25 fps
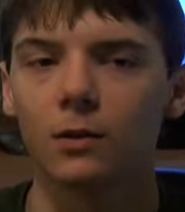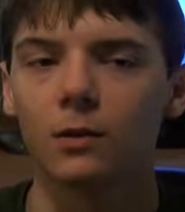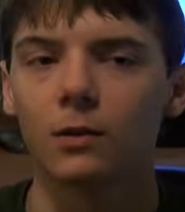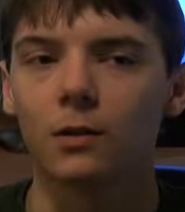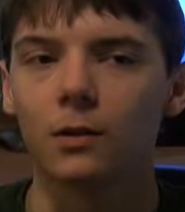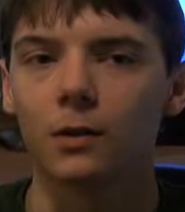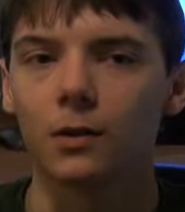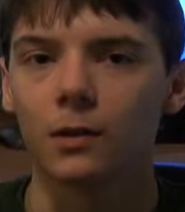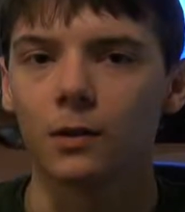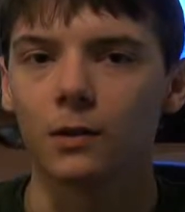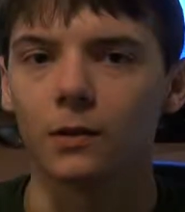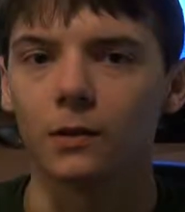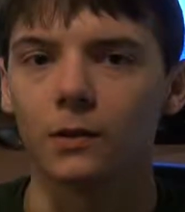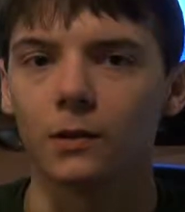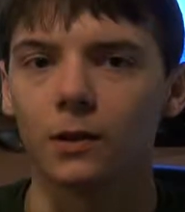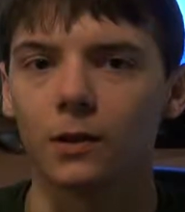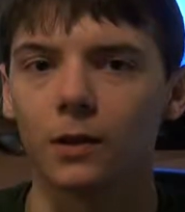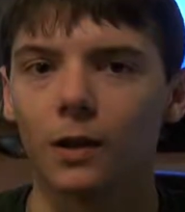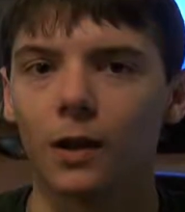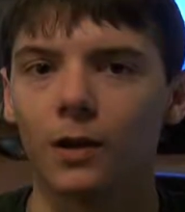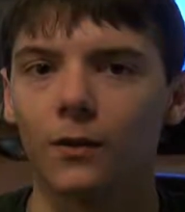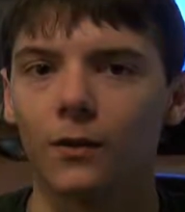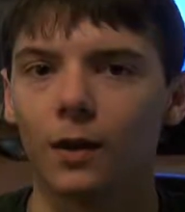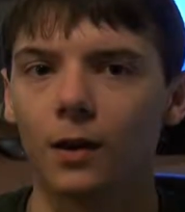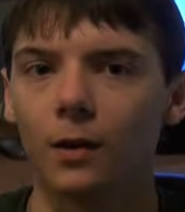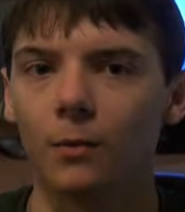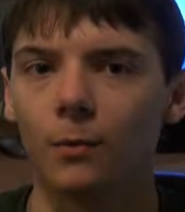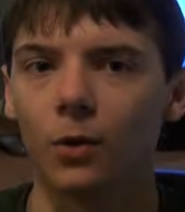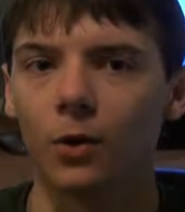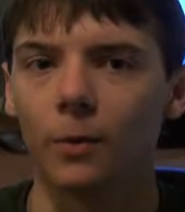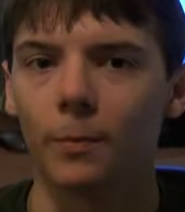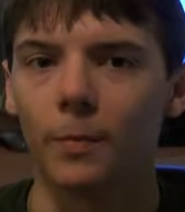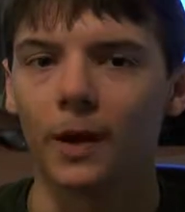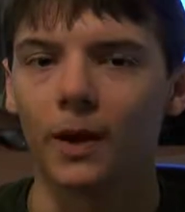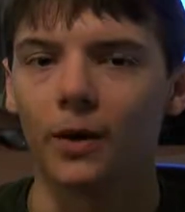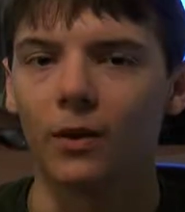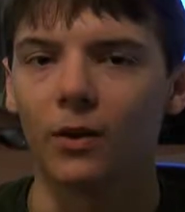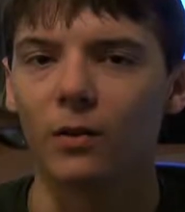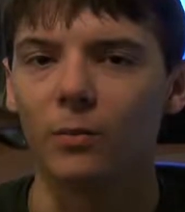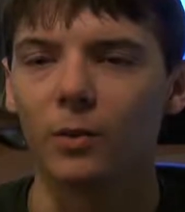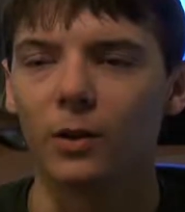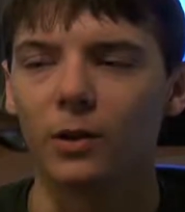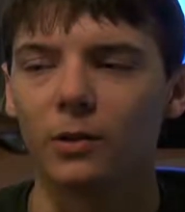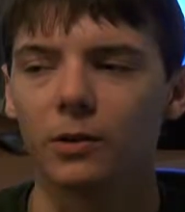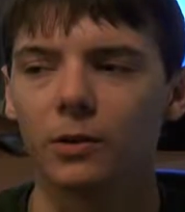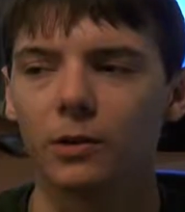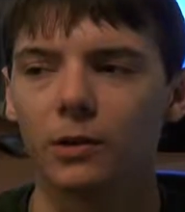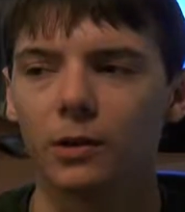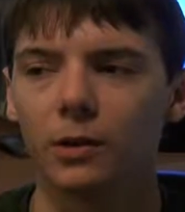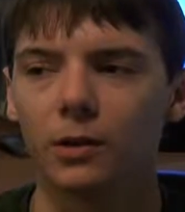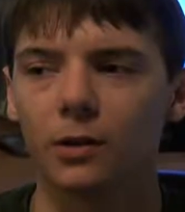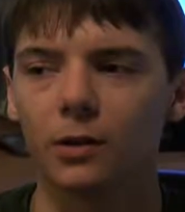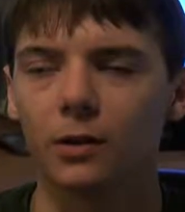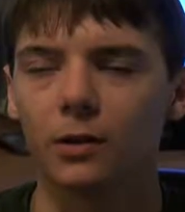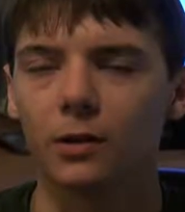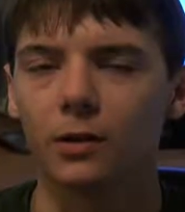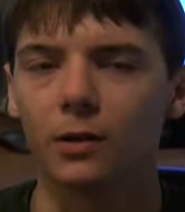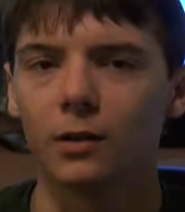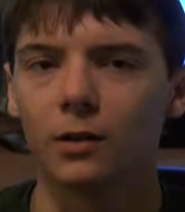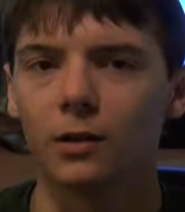because you're giving it more power, but you